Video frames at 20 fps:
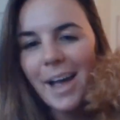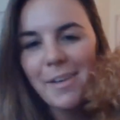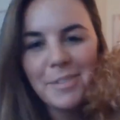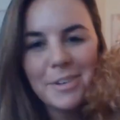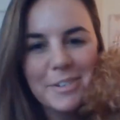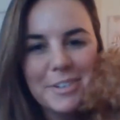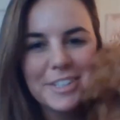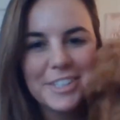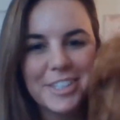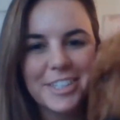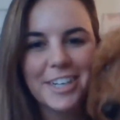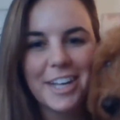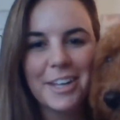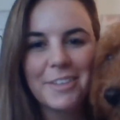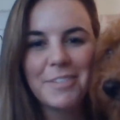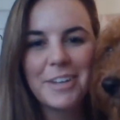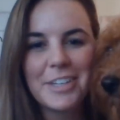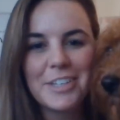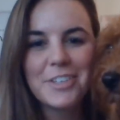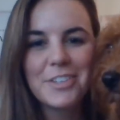Hi McQuistion
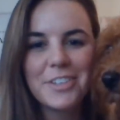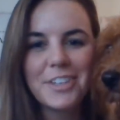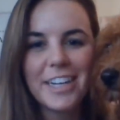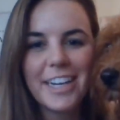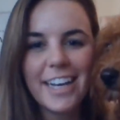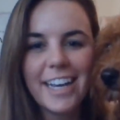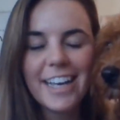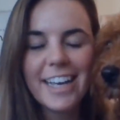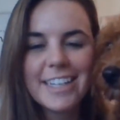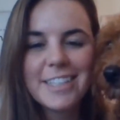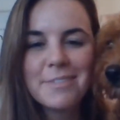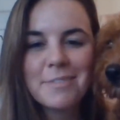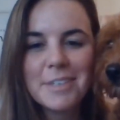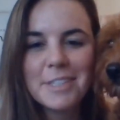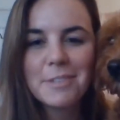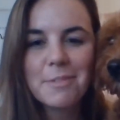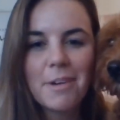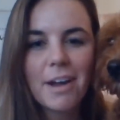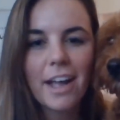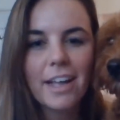Elementary, it's
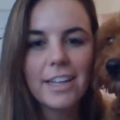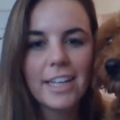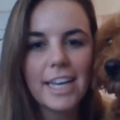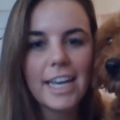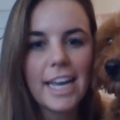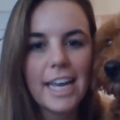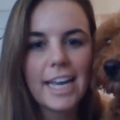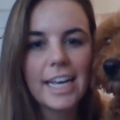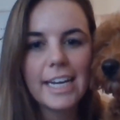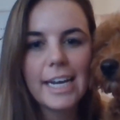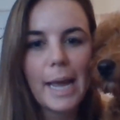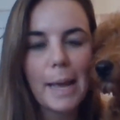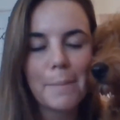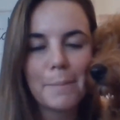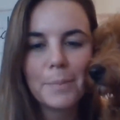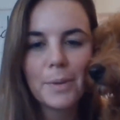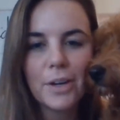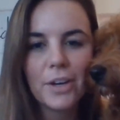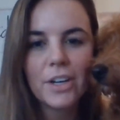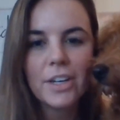Miss Wiley and
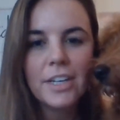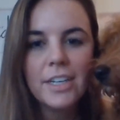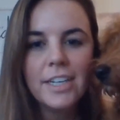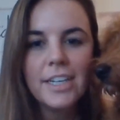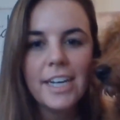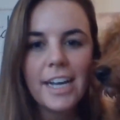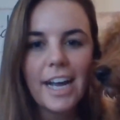Ember.